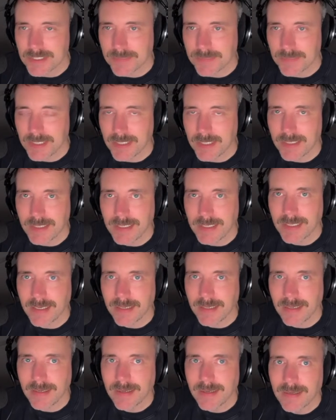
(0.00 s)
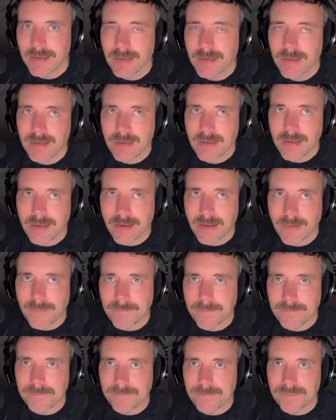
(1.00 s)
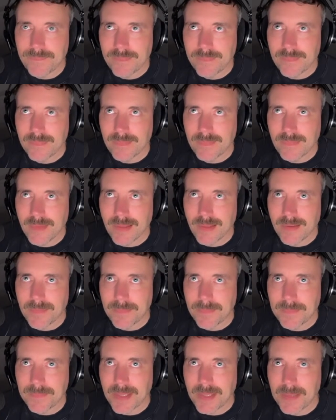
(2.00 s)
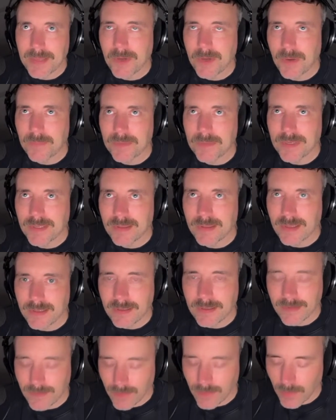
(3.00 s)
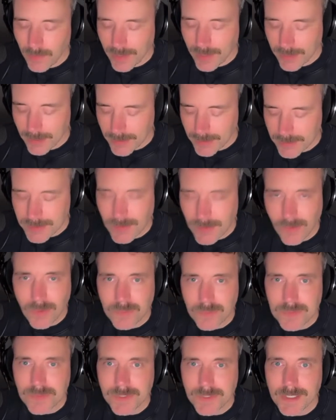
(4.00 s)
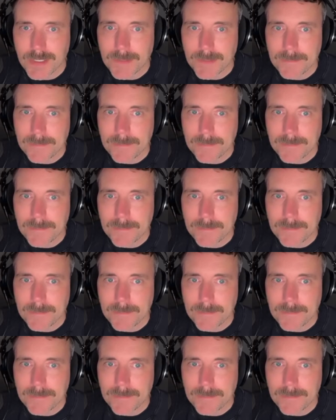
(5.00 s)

a big EA um, game company that are located in Stockholm, Sweden.